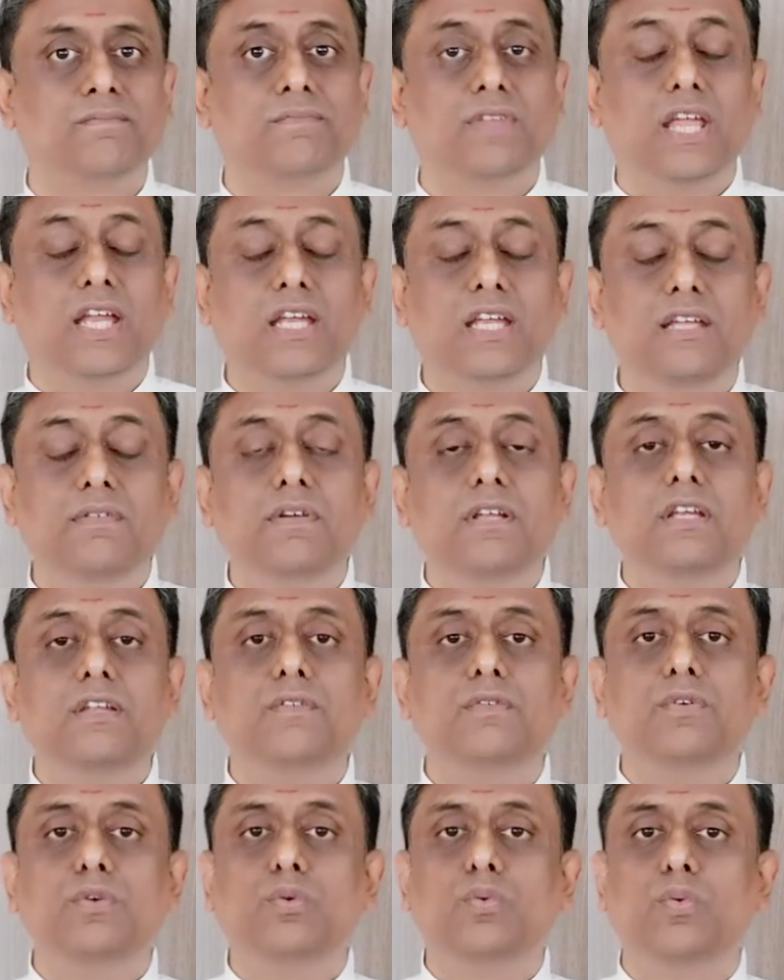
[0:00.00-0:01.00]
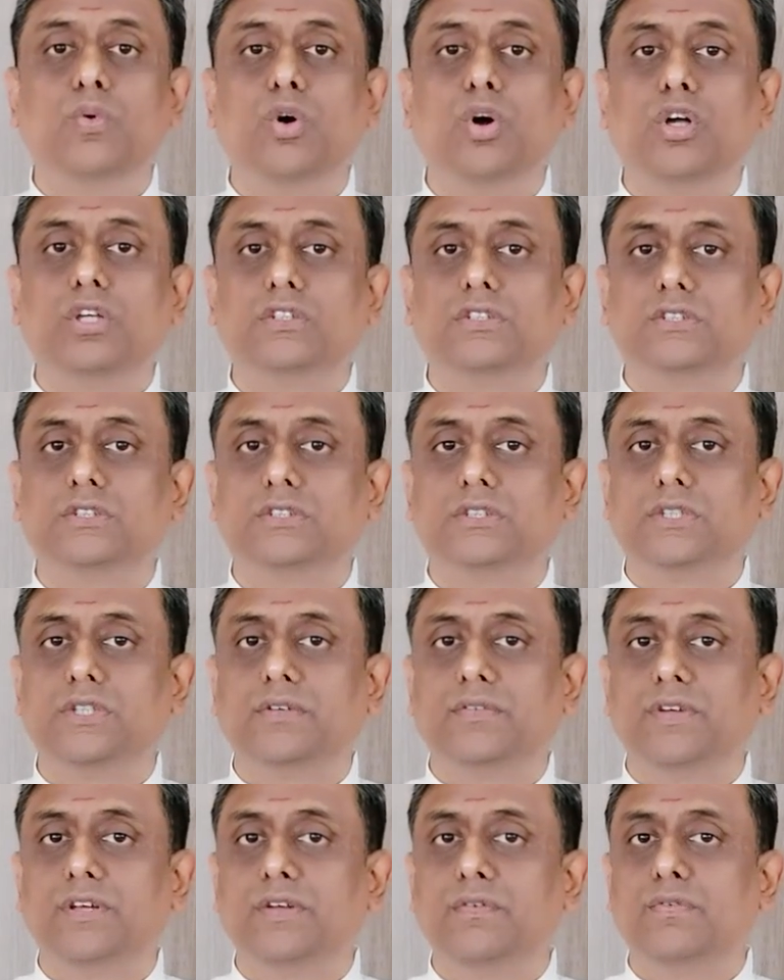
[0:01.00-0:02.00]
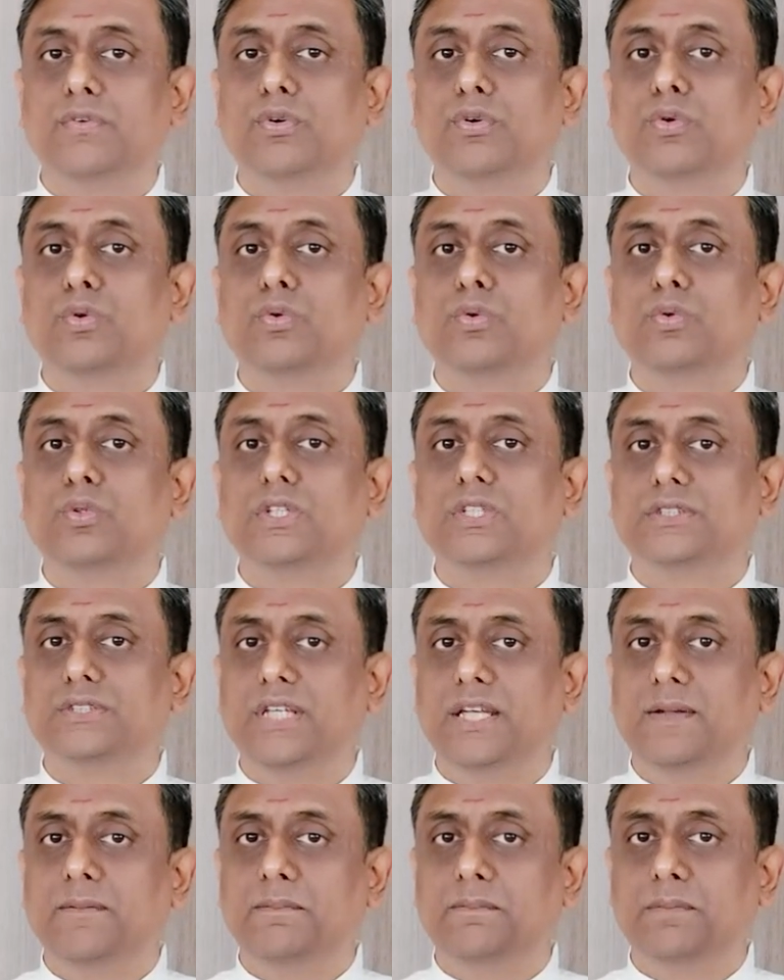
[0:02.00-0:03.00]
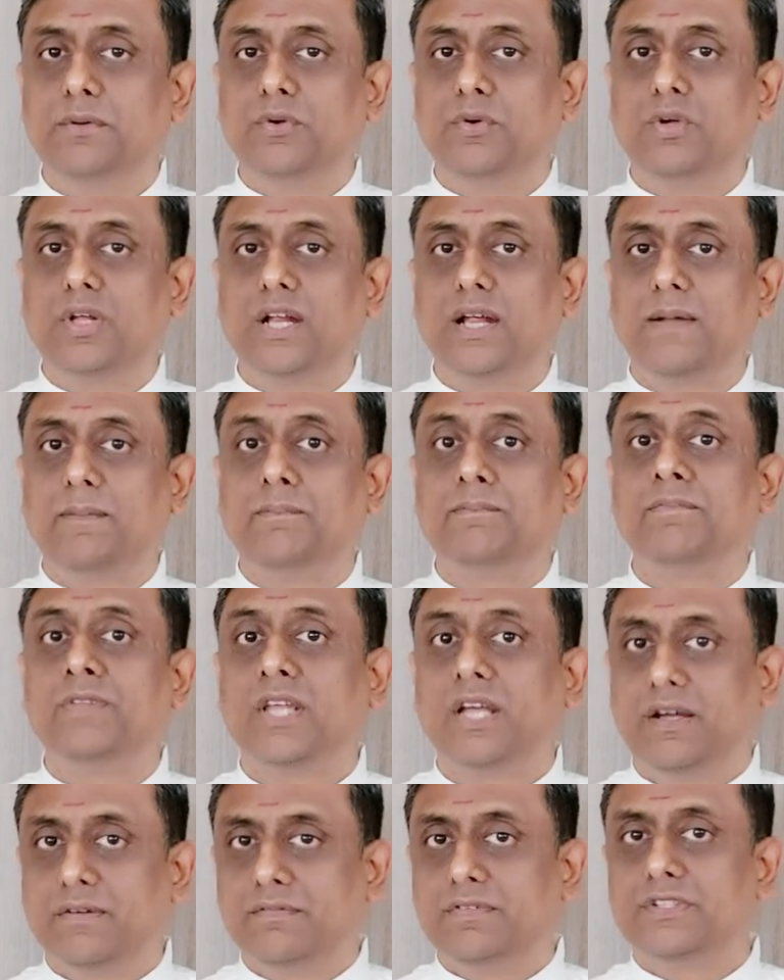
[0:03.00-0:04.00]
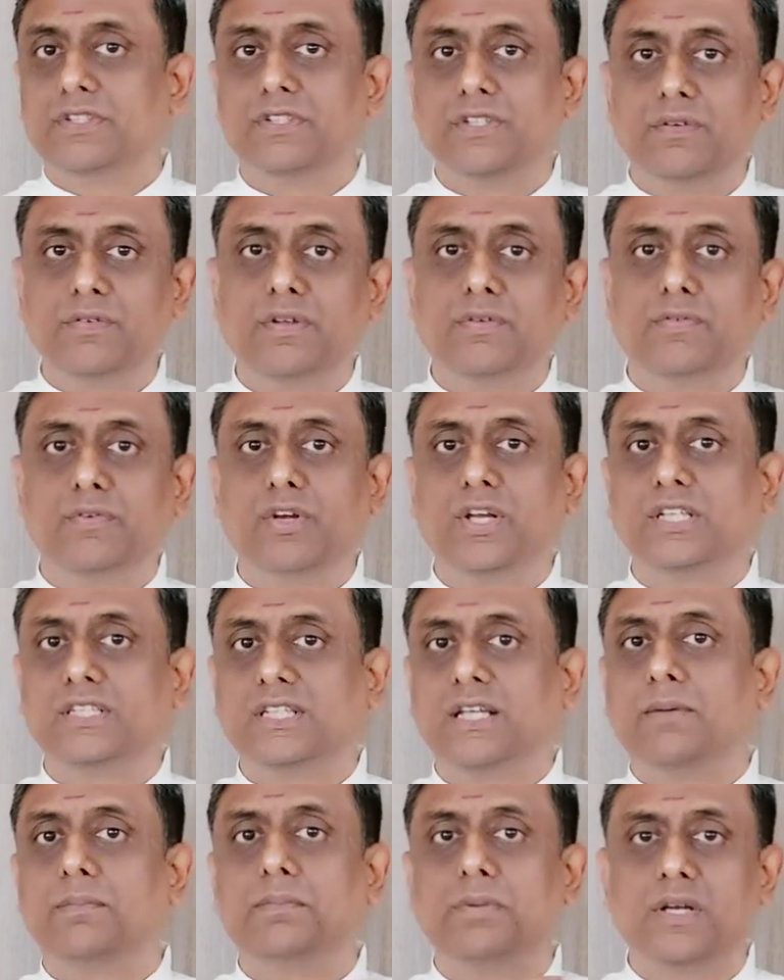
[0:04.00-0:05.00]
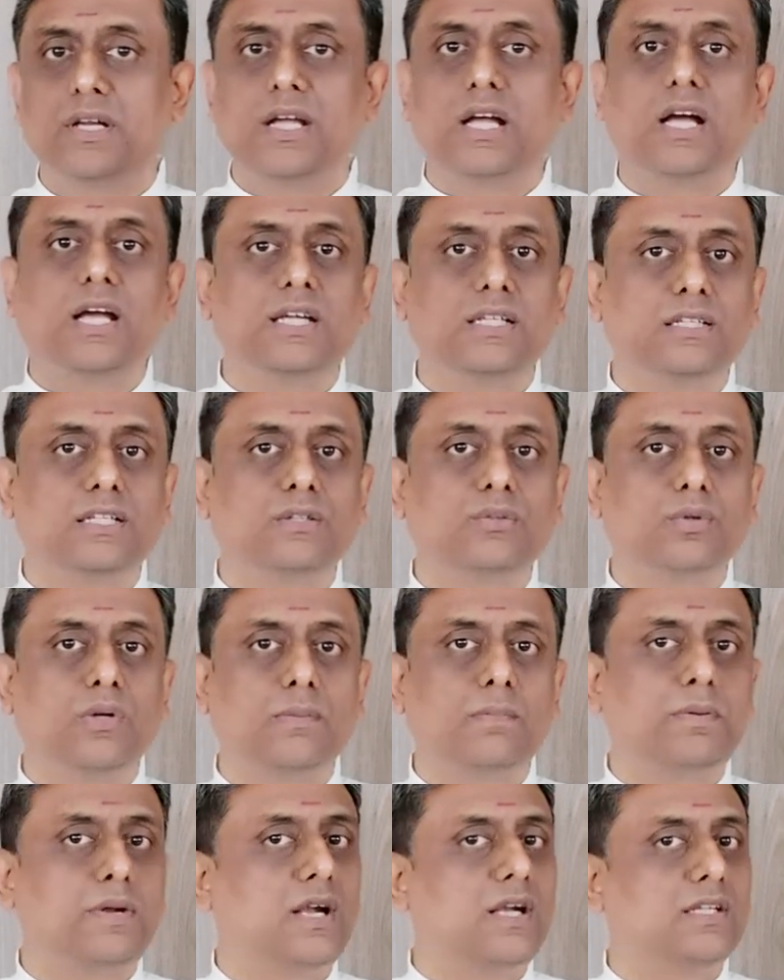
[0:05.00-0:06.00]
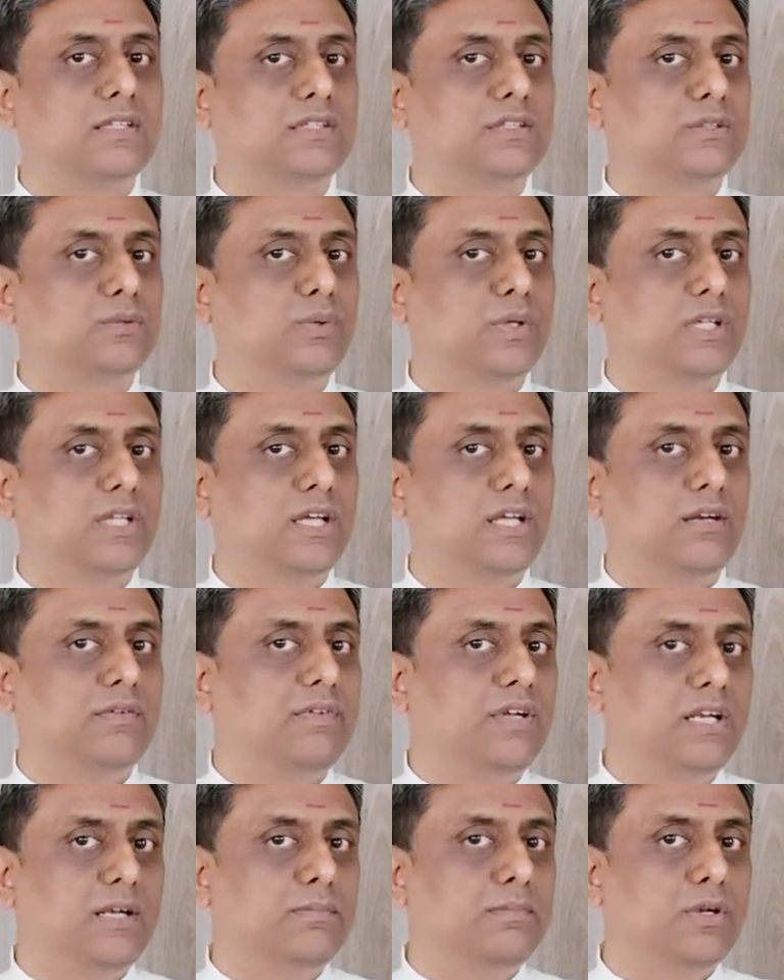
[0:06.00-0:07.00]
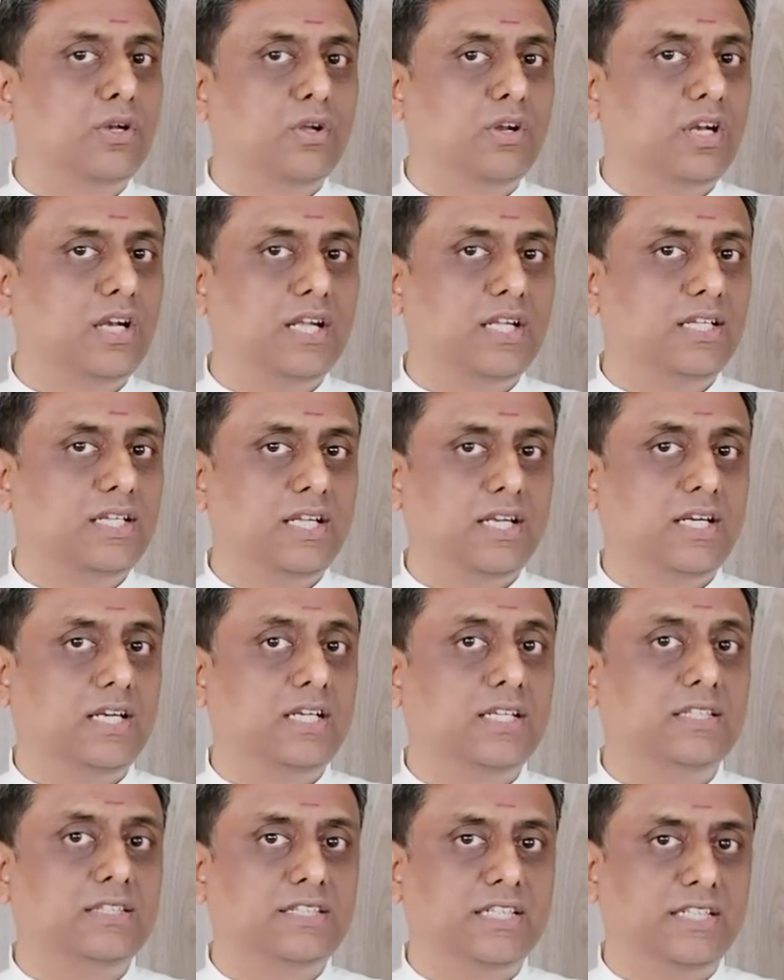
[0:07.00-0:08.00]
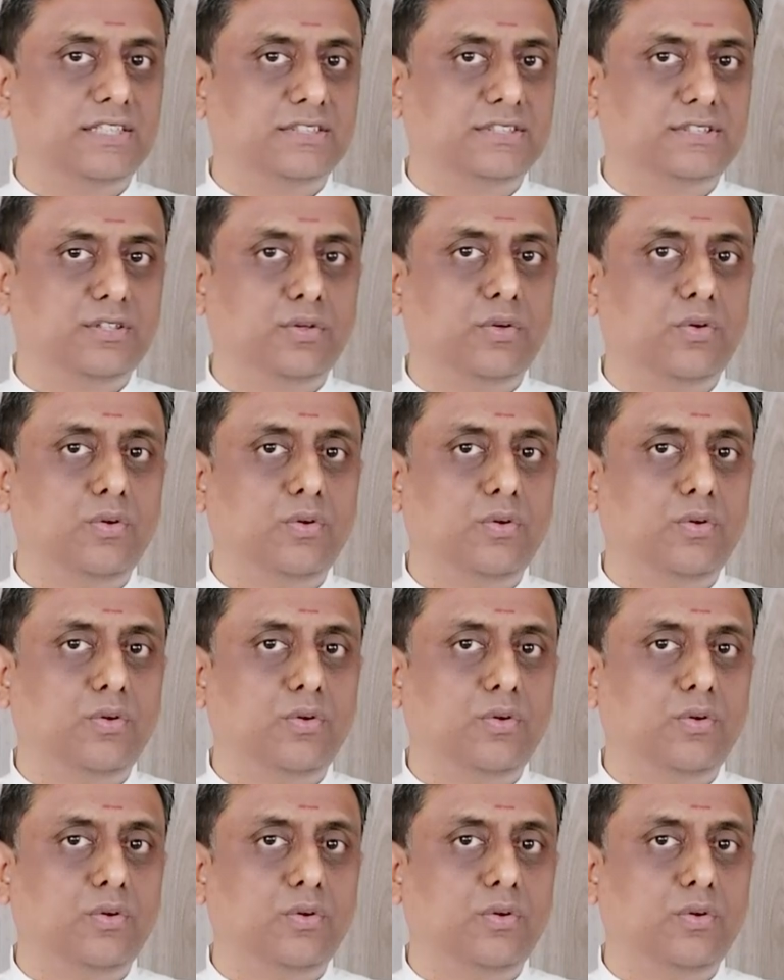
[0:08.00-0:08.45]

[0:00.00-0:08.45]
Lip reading: And even if you do the same program, which is, for example, Kaya Tattva, Prana Tattva, they are available online, they are energized,